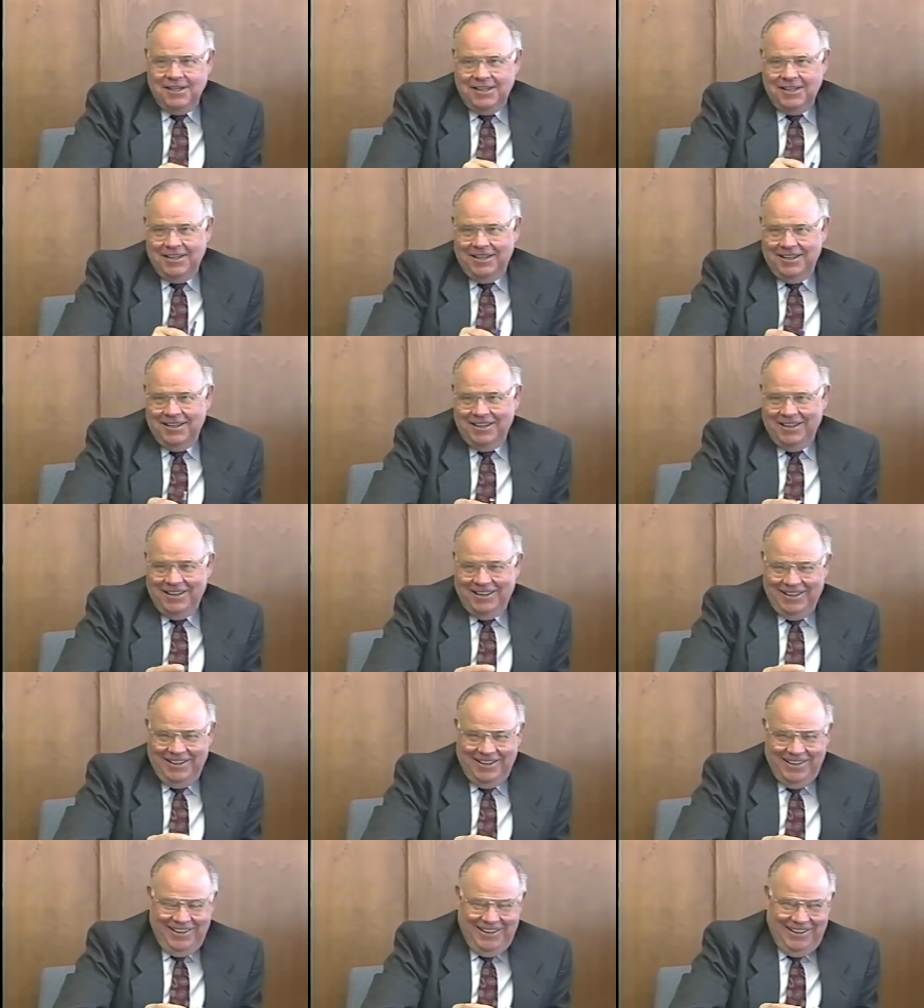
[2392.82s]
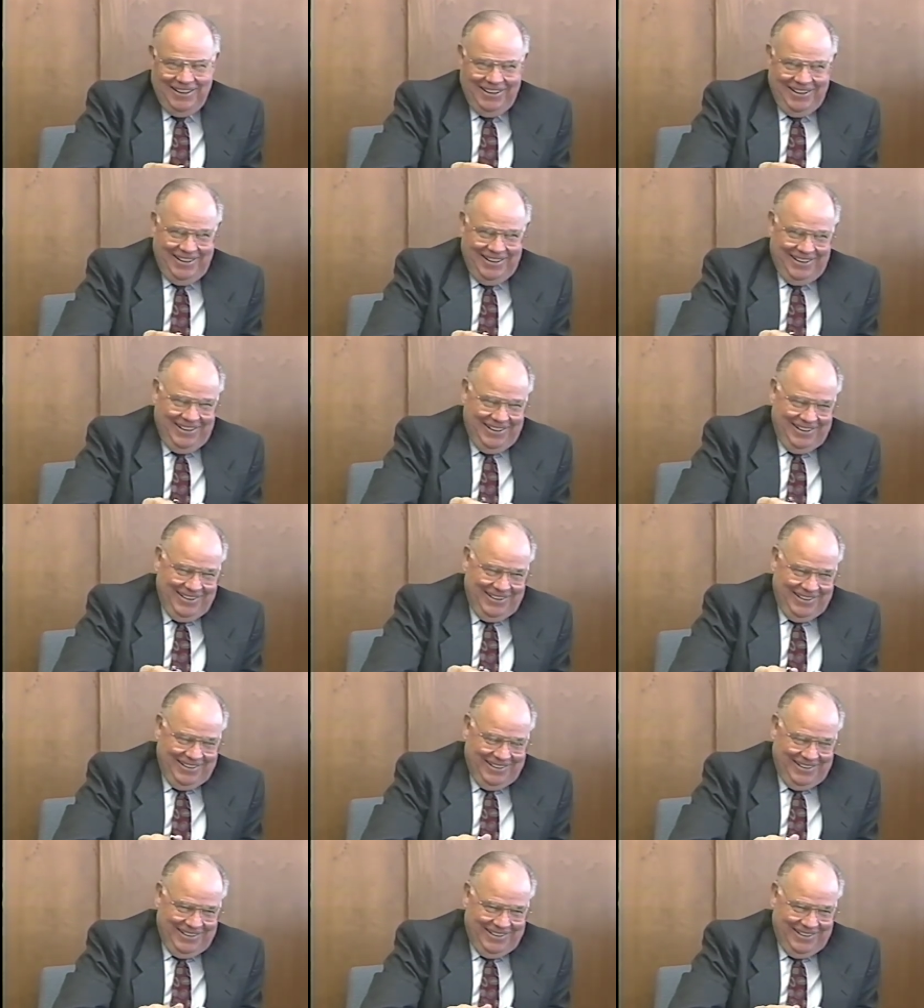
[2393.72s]
oh,
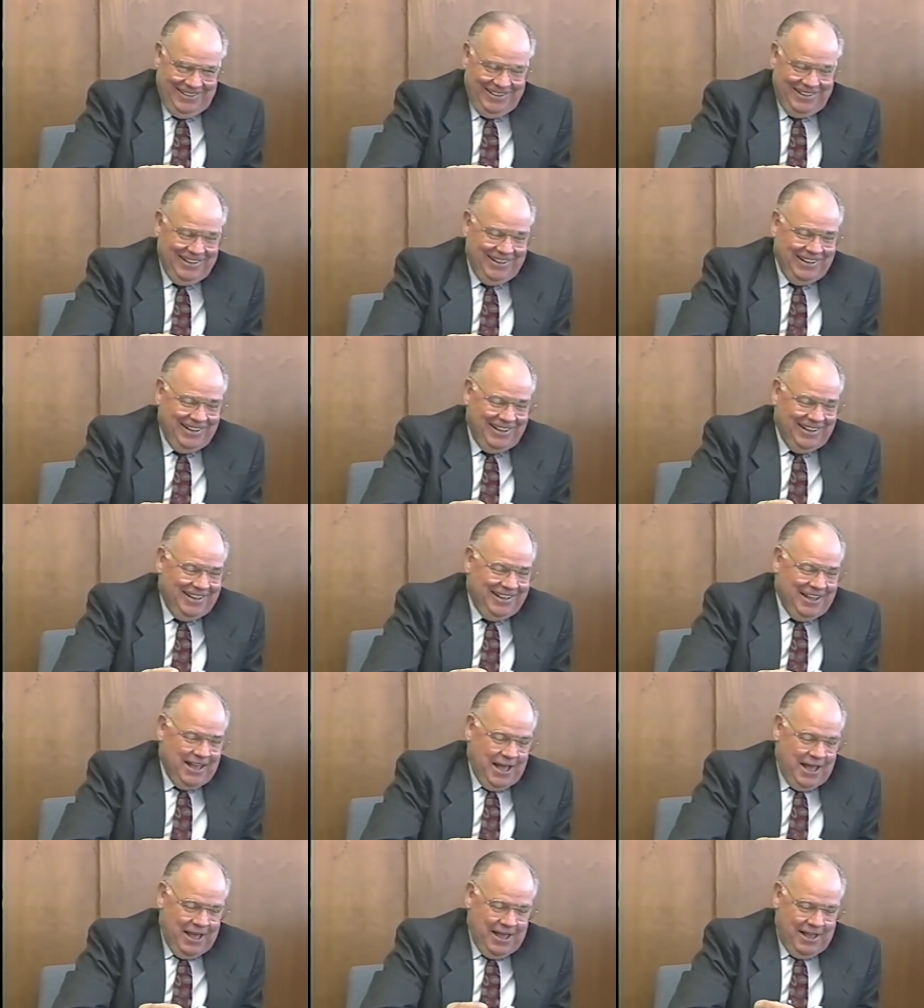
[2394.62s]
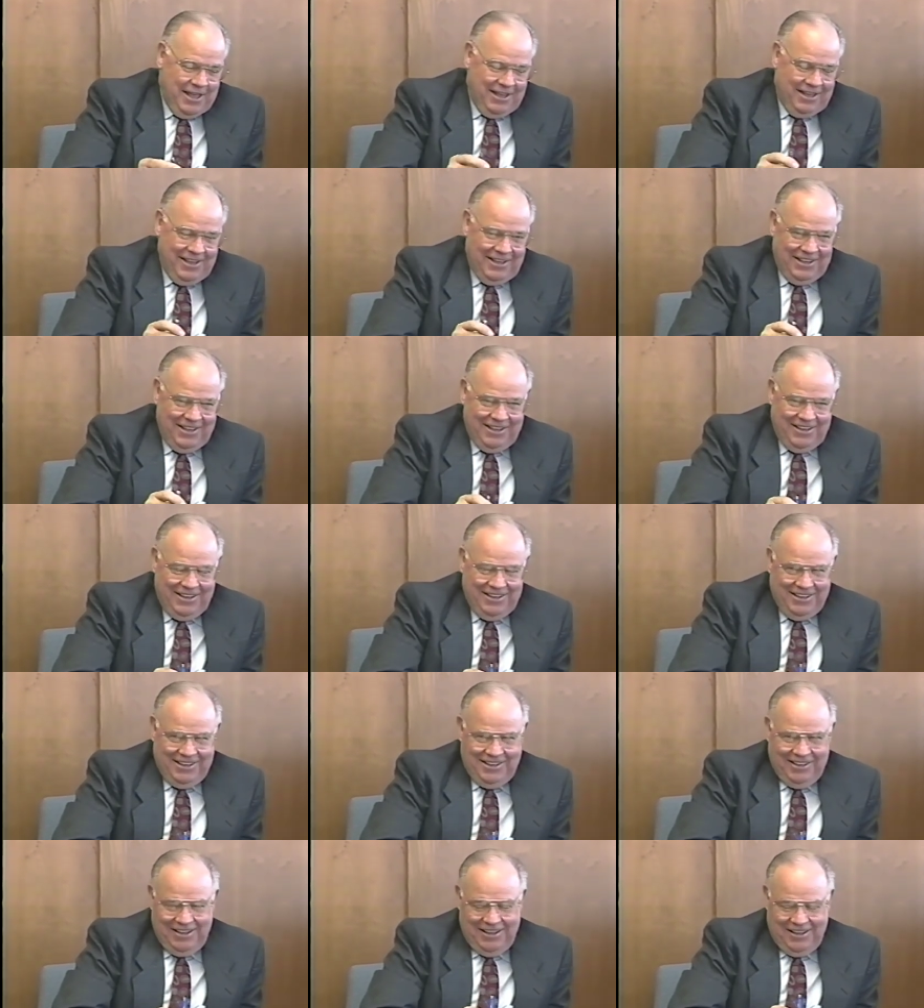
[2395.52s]
I don't know.
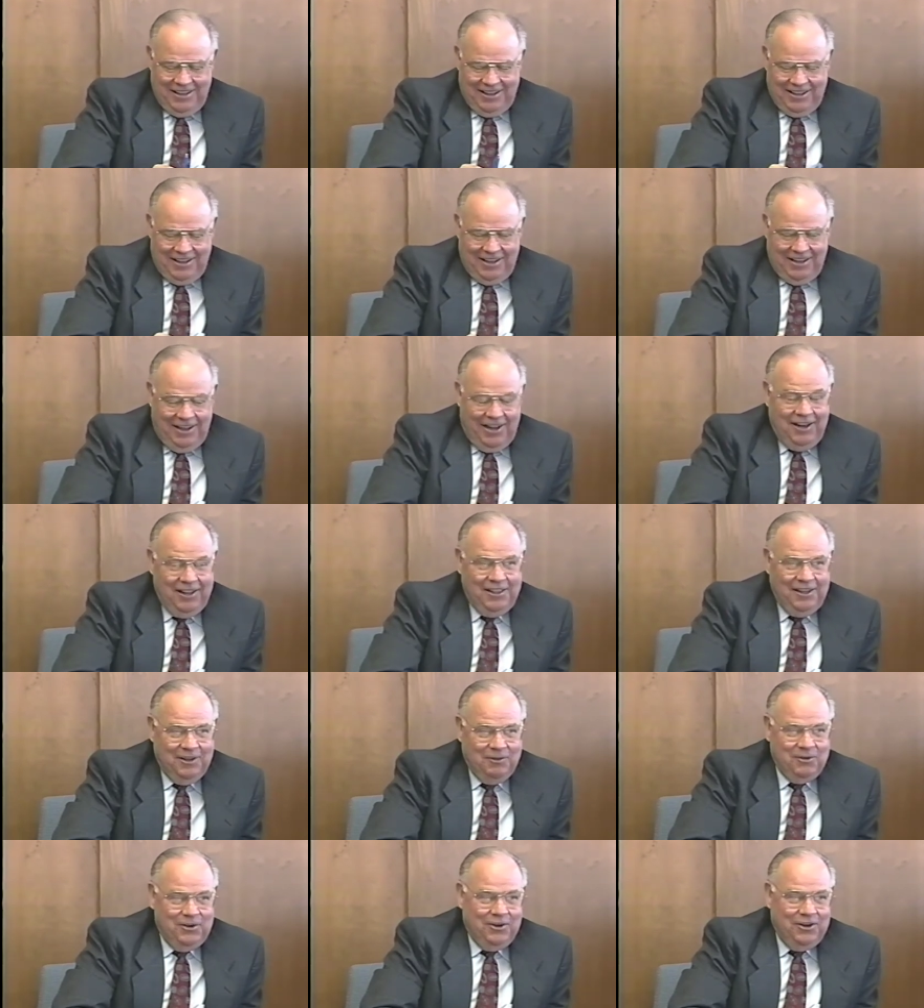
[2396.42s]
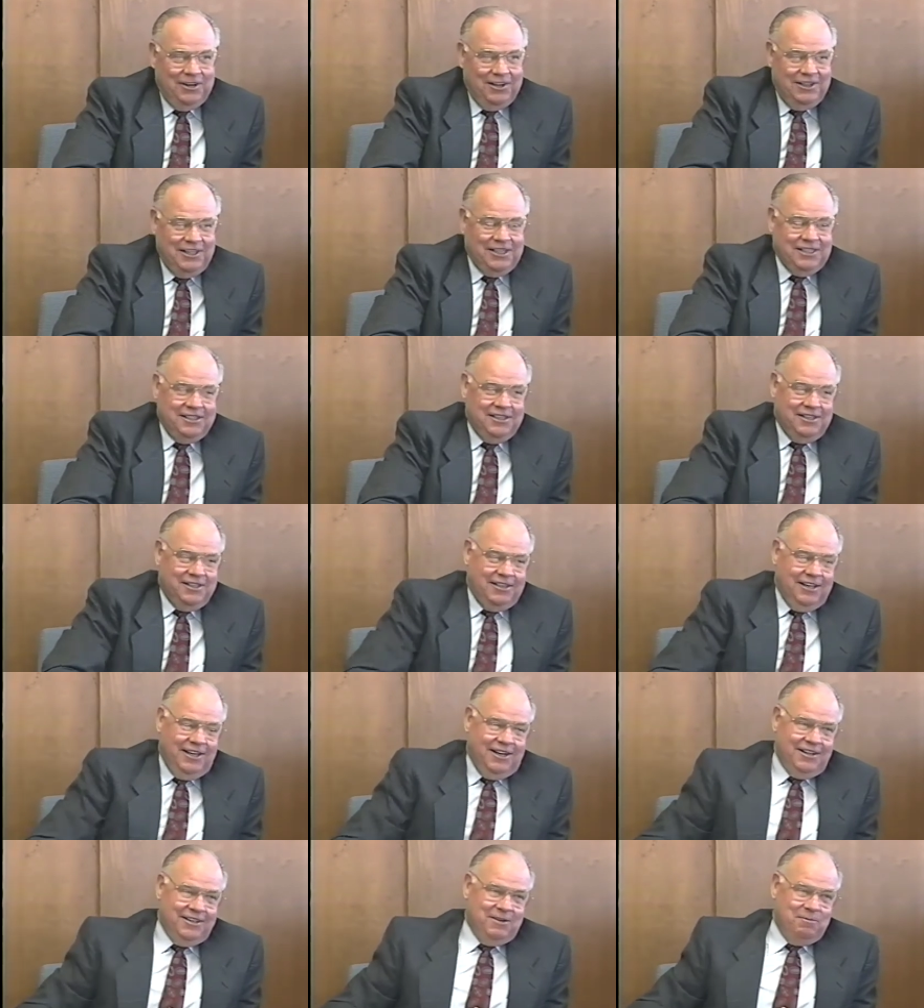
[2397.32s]
I think we're at least
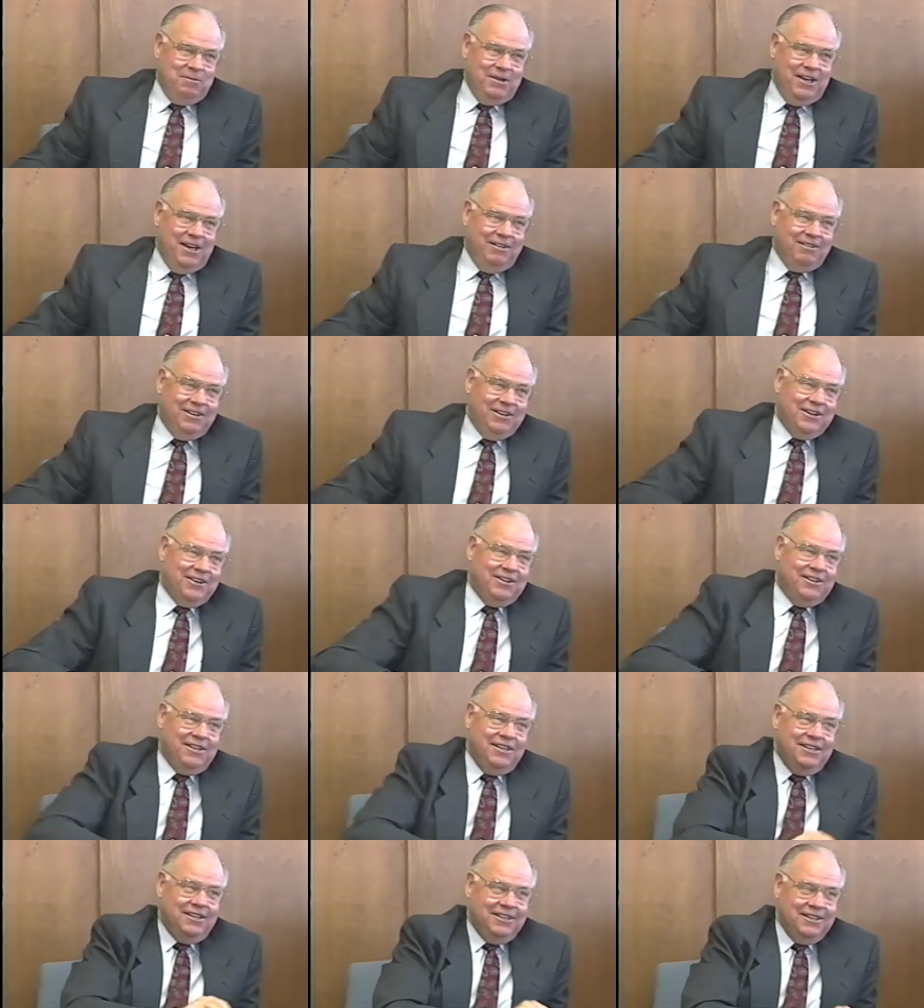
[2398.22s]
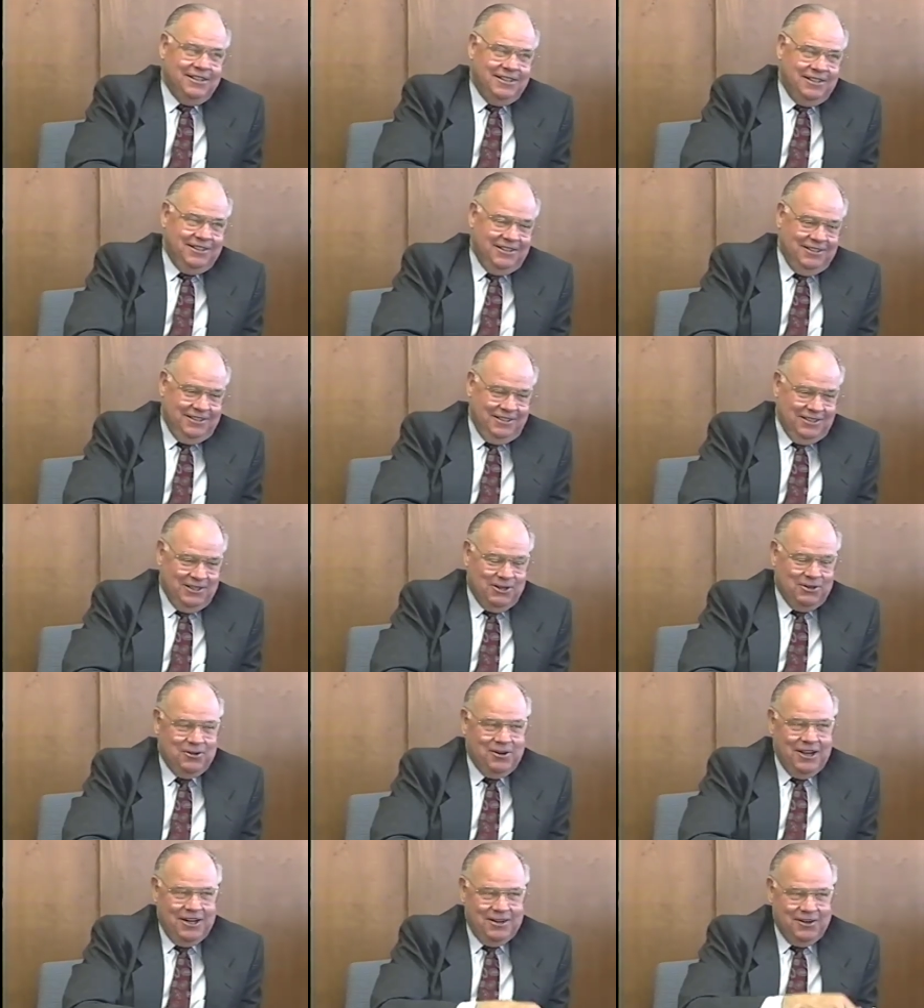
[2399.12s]
entitled to be able to critique it,
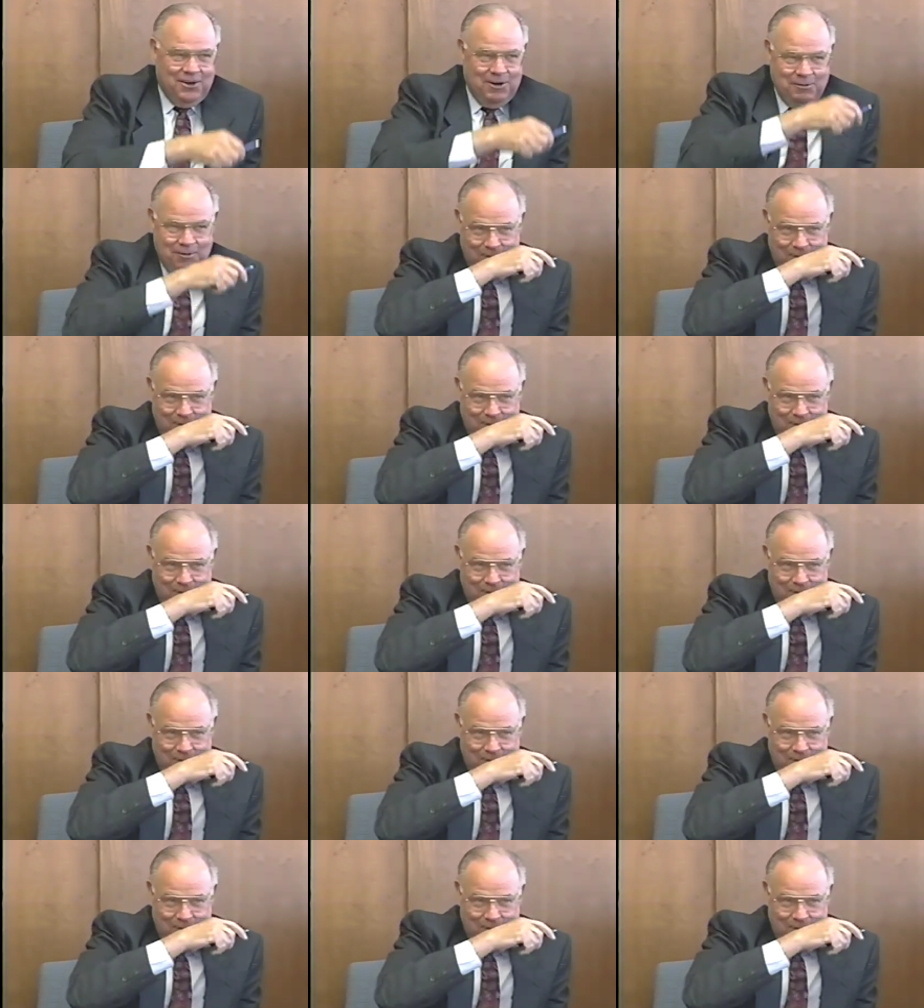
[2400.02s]
correct our